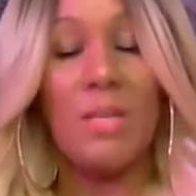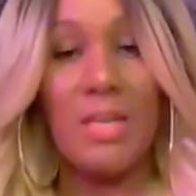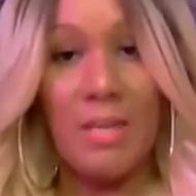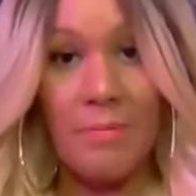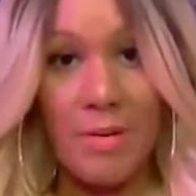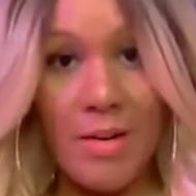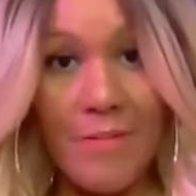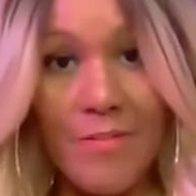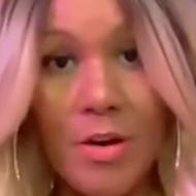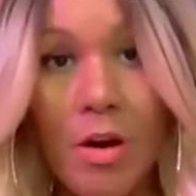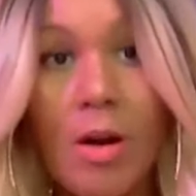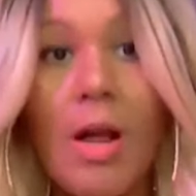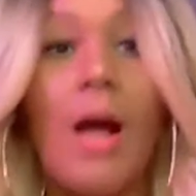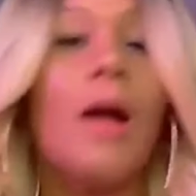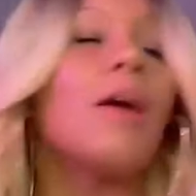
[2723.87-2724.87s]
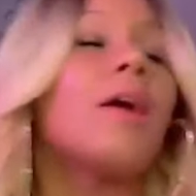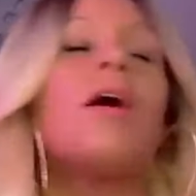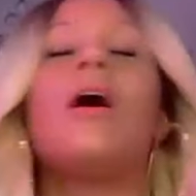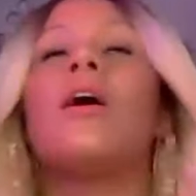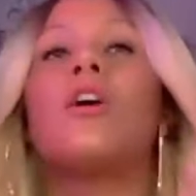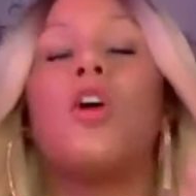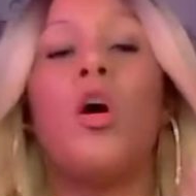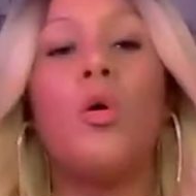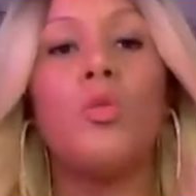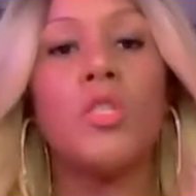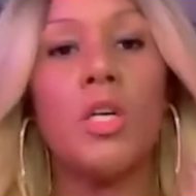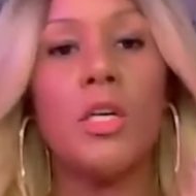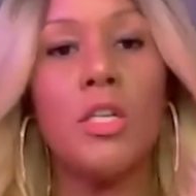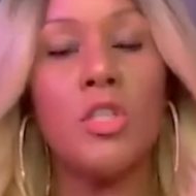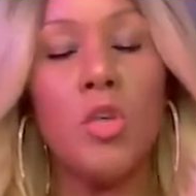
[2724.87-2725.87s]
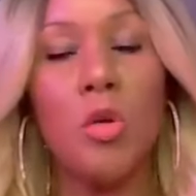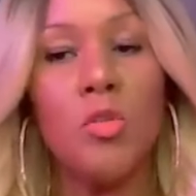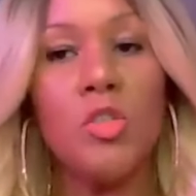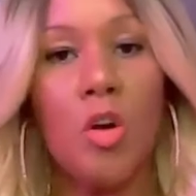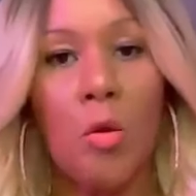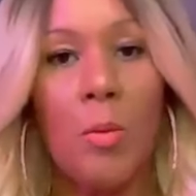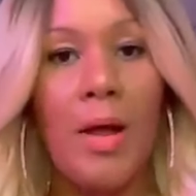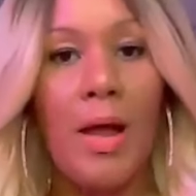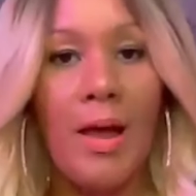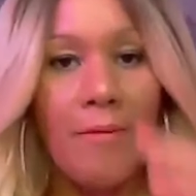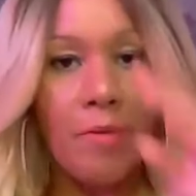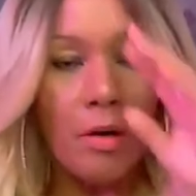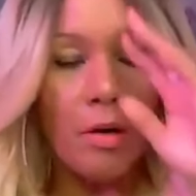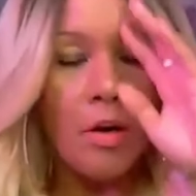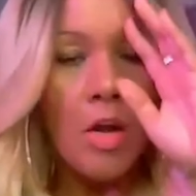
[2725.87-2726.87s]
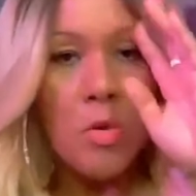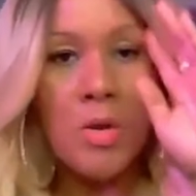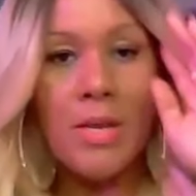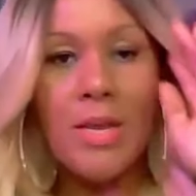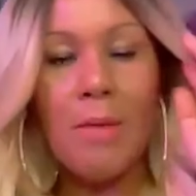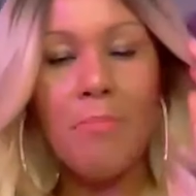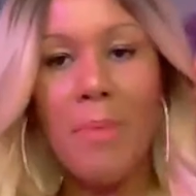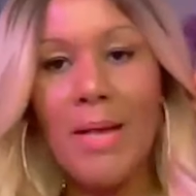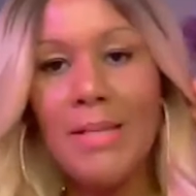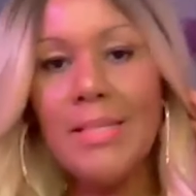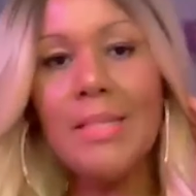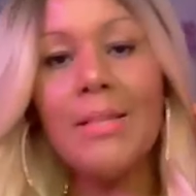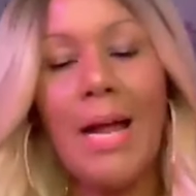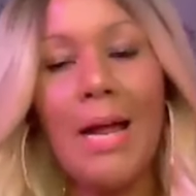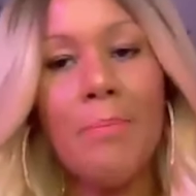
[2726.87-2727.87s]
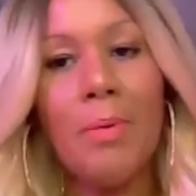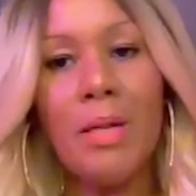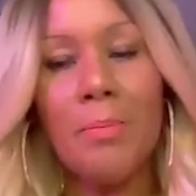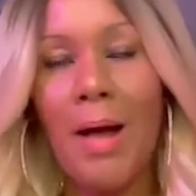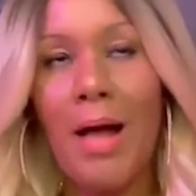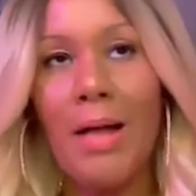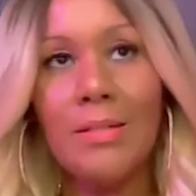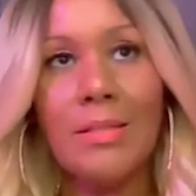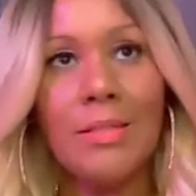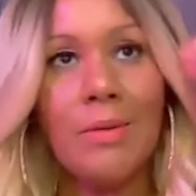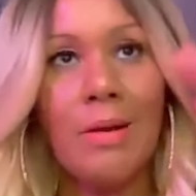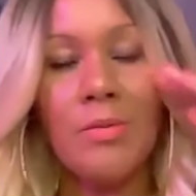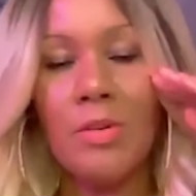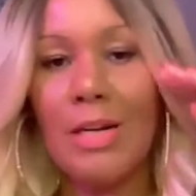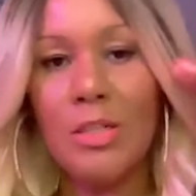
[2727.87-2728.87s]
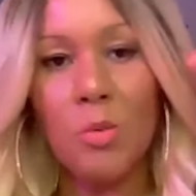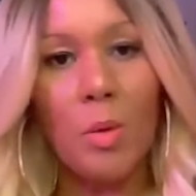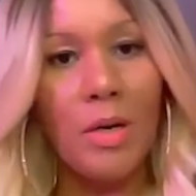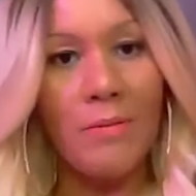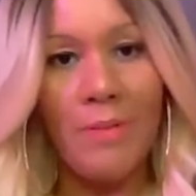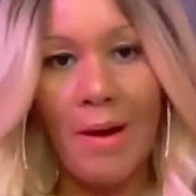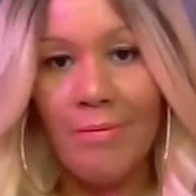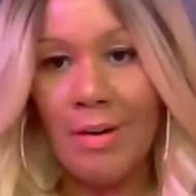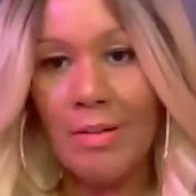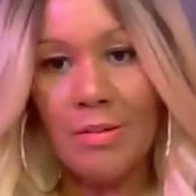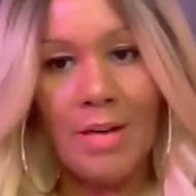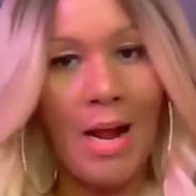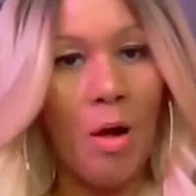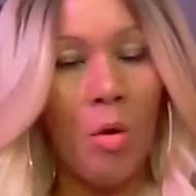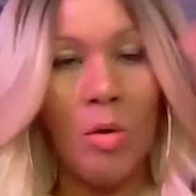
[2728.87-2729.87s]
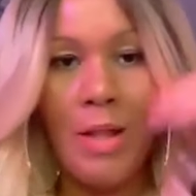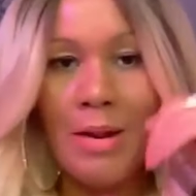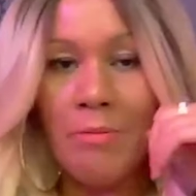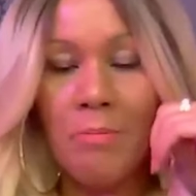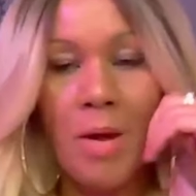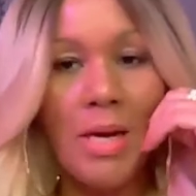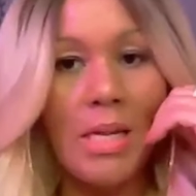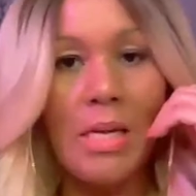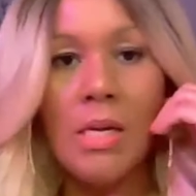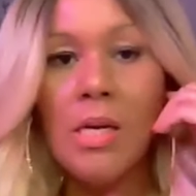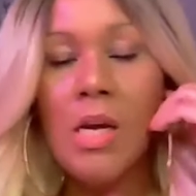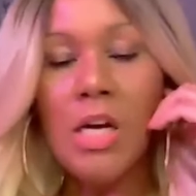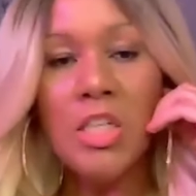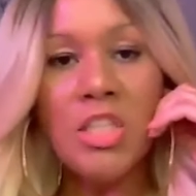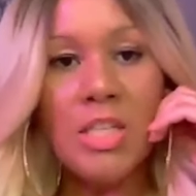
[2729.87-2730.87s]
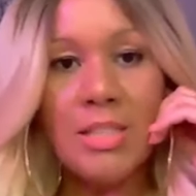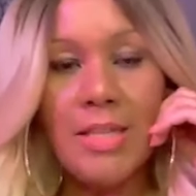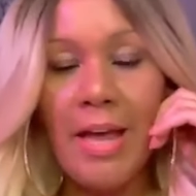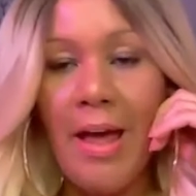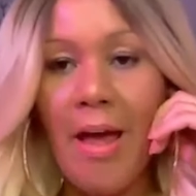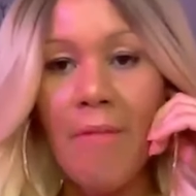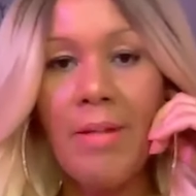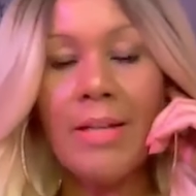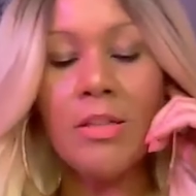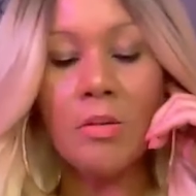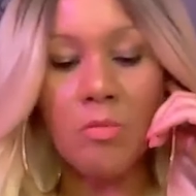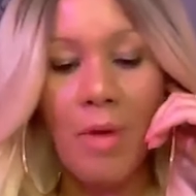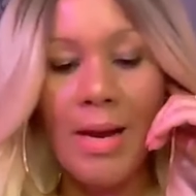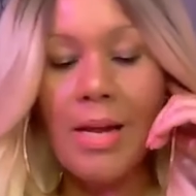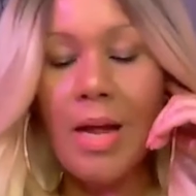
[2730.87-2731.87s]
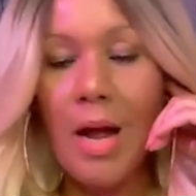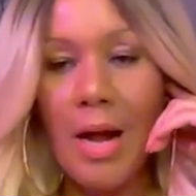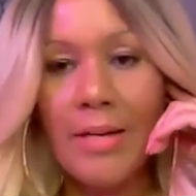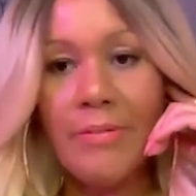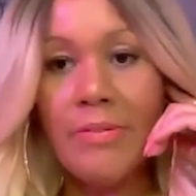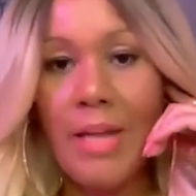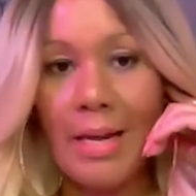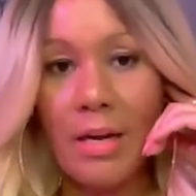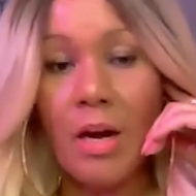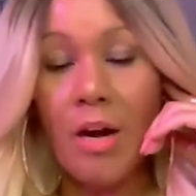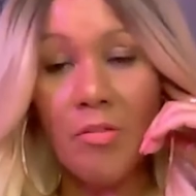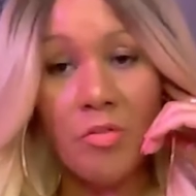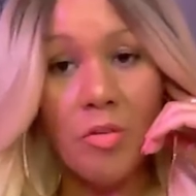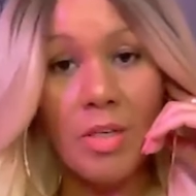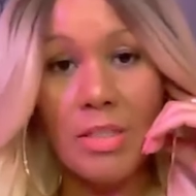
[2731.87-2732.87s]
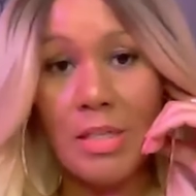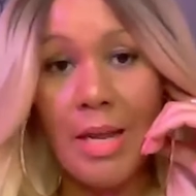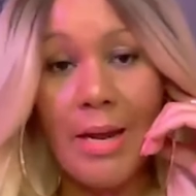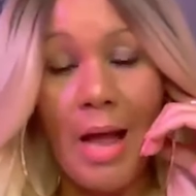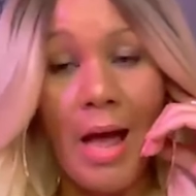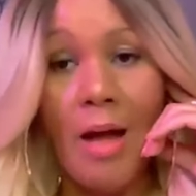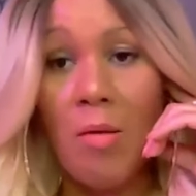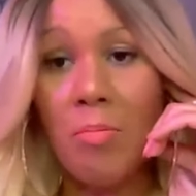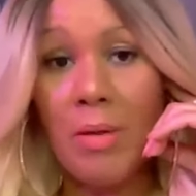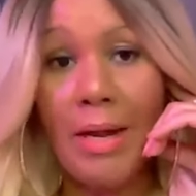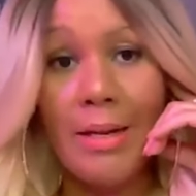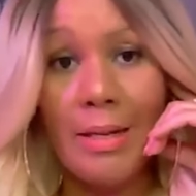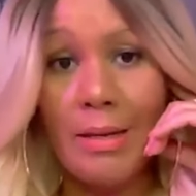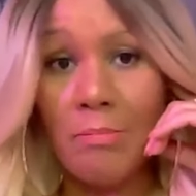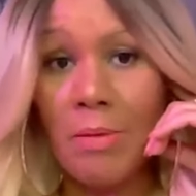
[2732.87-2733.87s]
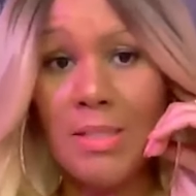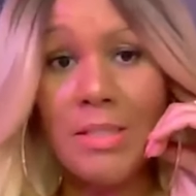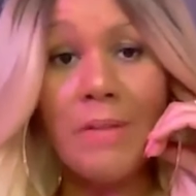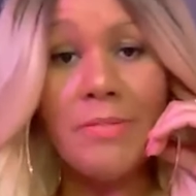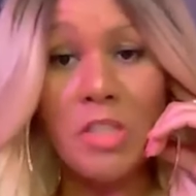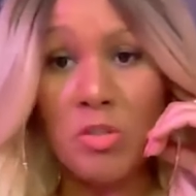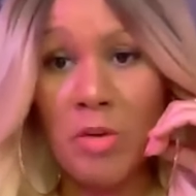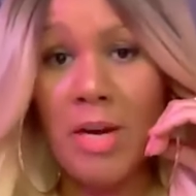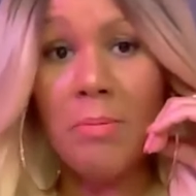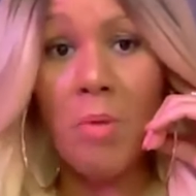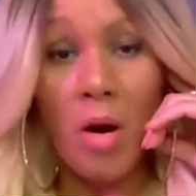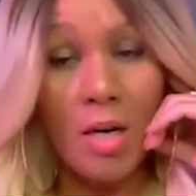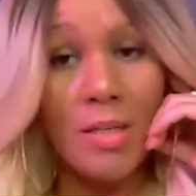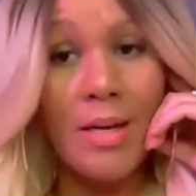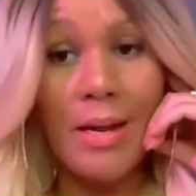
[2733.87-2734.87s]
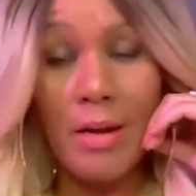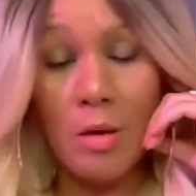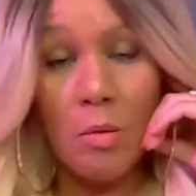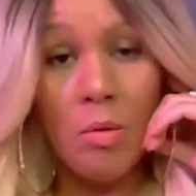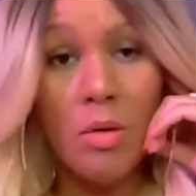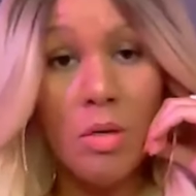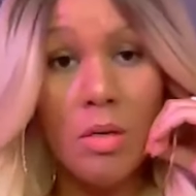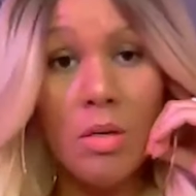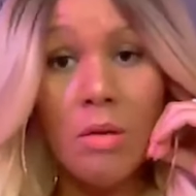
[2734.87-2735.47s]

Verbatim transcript: Even if you're a coach or consultant or whatever, you can get basic liability policy. Sometimes they're like $25, not a whole lot of money, just to have like the right kind of like coverage. Like I don't play, like my stuff is trademarked now.